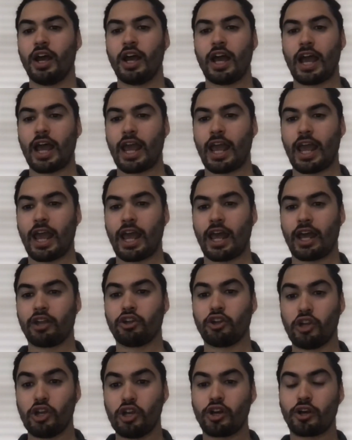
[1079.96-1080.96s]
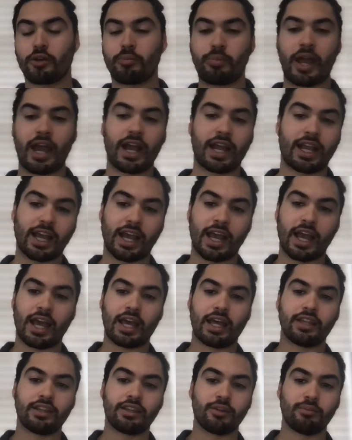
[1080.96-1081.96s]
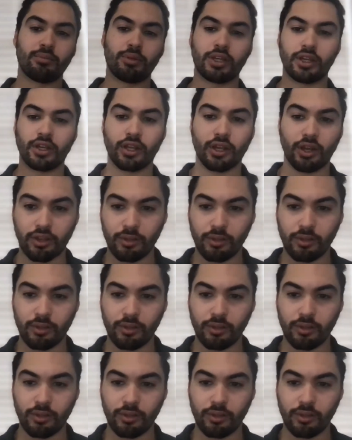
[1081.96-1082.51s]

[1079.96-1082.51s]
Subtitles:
And look back at the beginning of the